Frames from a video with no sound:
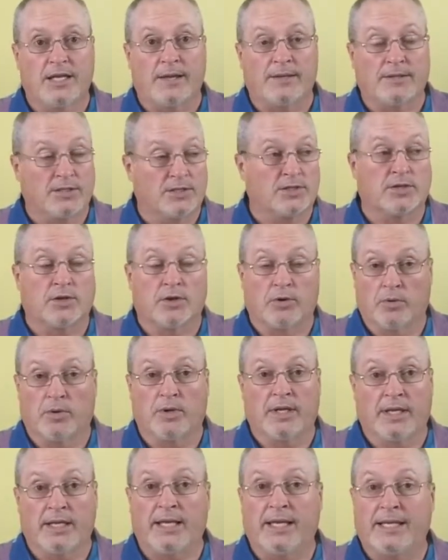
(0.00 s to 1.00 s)
So
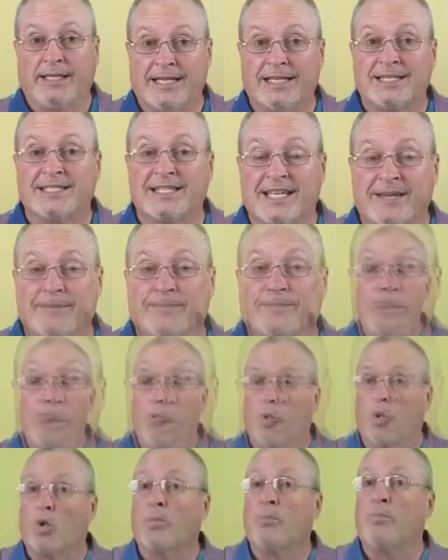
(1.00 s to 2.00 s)
it doesn't get
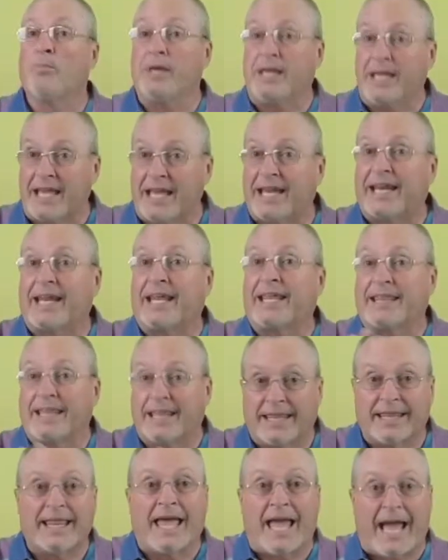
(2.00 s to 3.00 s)
more beginning
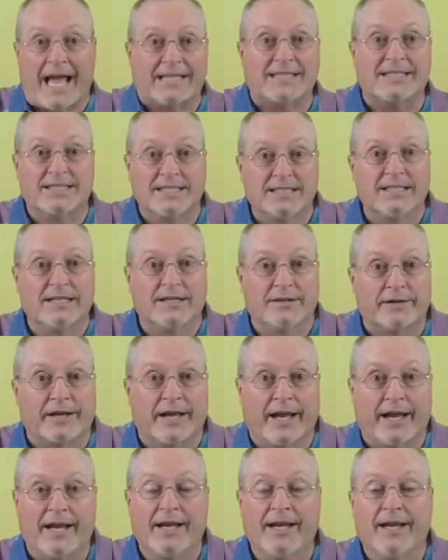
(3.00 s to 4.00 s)
than that,
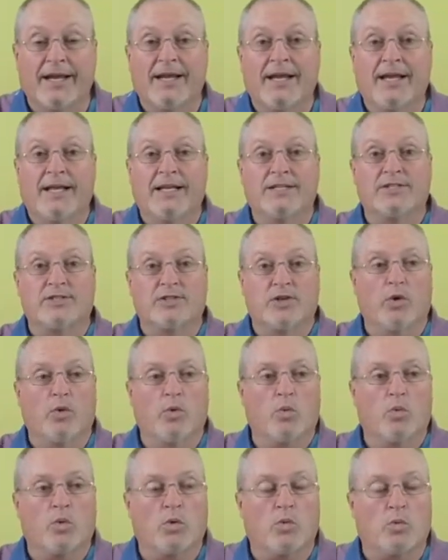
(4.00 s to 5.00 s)
okay? So
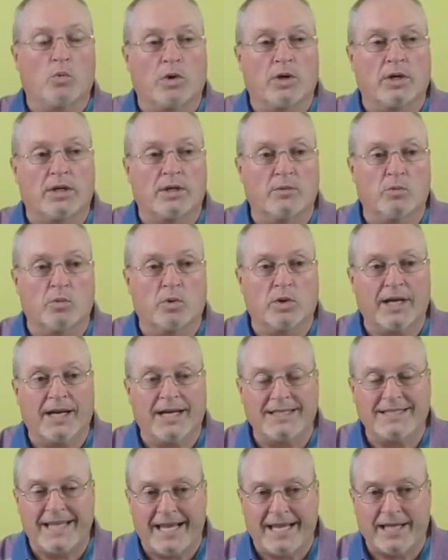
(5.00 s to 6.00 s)
we're going
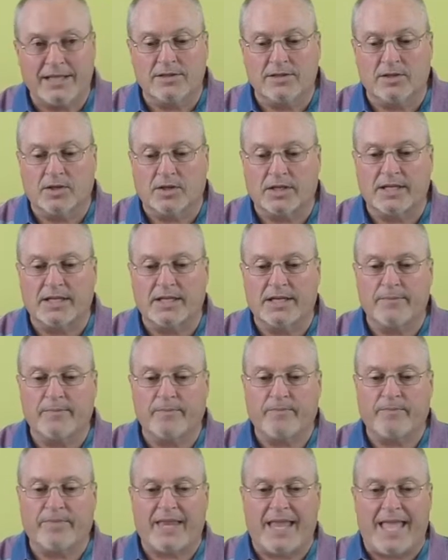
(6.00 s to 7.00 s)
to take a look
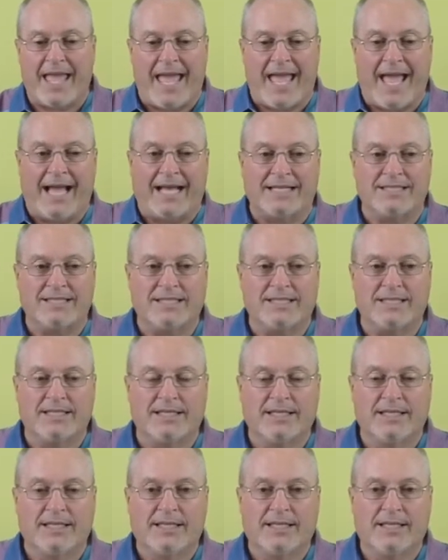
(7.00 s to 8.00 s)
at
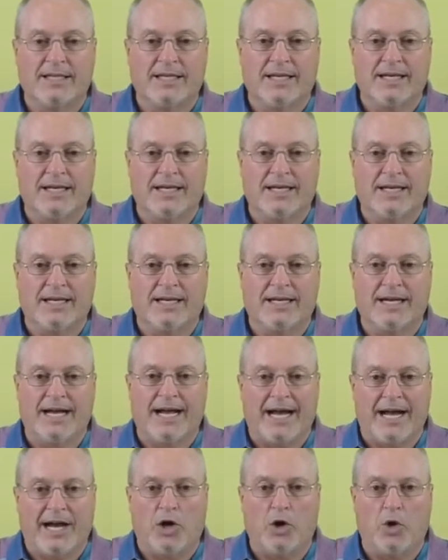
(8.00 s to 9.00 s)

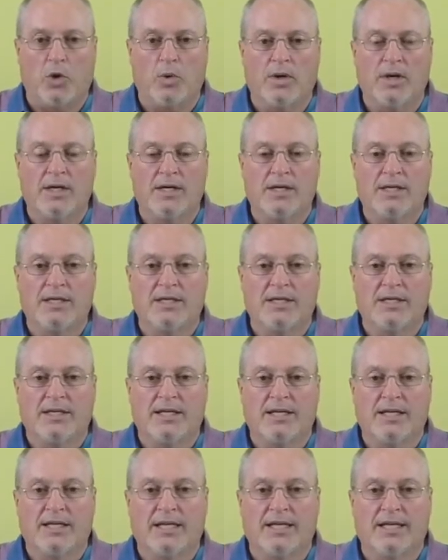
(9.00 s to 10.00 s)
how,
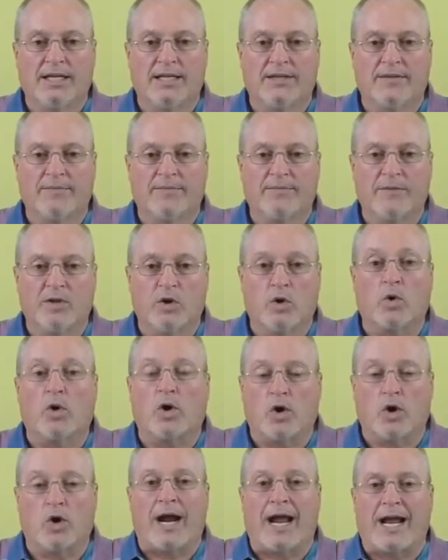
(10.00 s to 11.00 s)

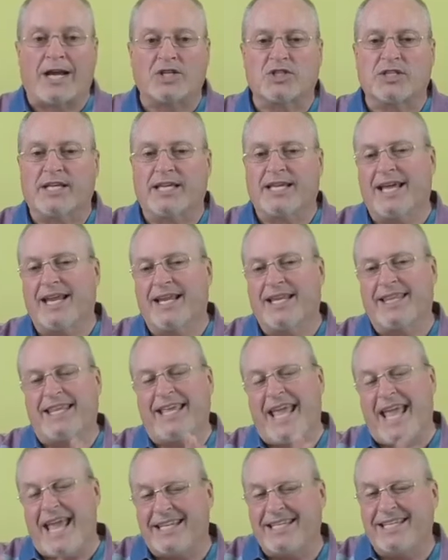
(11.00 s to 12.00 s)
or actually kind of
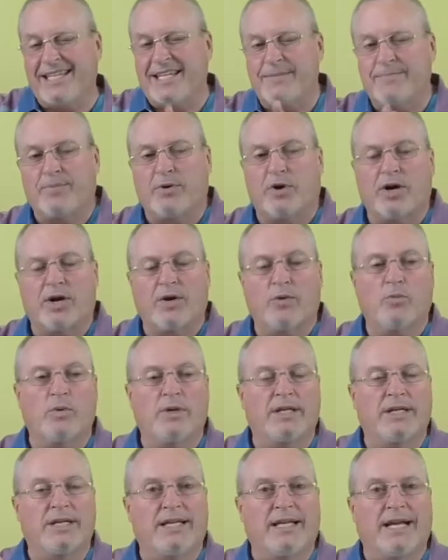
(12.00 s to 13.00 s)
the ending part
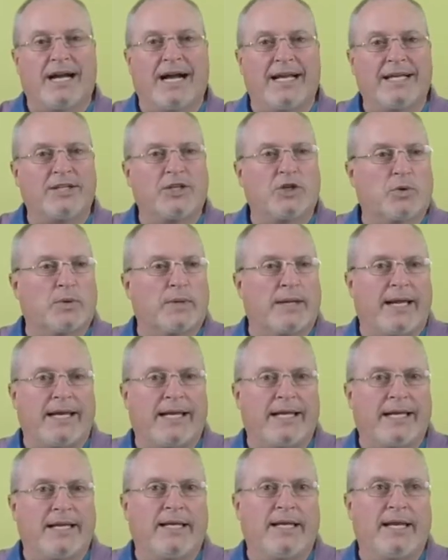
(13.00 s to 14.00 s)
when God
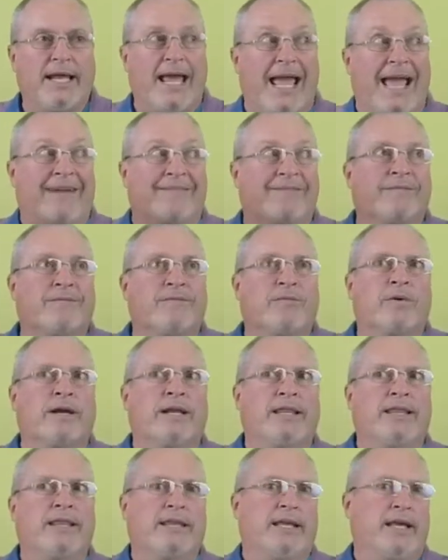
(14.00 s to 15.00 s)
created
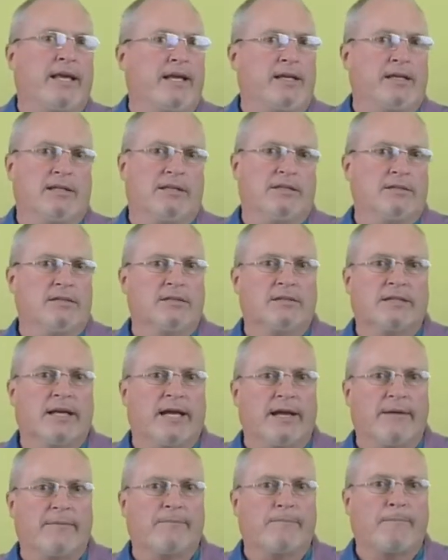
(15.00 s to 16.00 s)
everything,
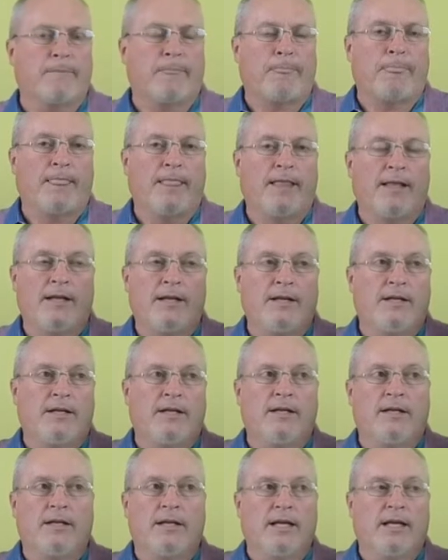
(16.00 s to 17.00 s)
okay?
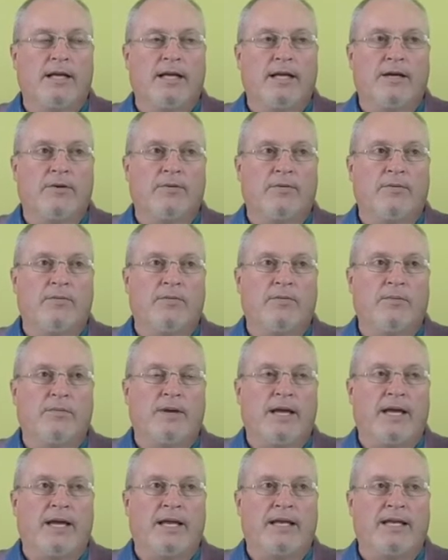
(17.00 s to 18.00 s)

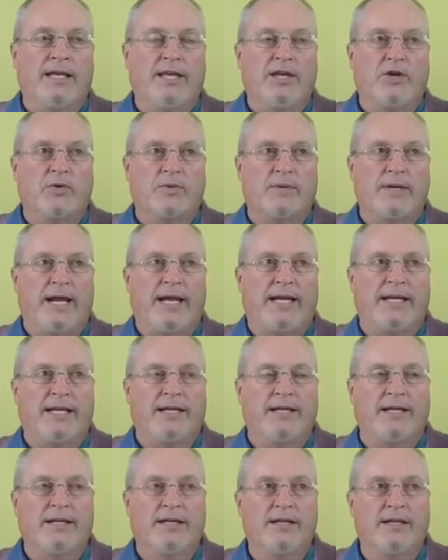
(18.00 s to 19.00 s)
And he created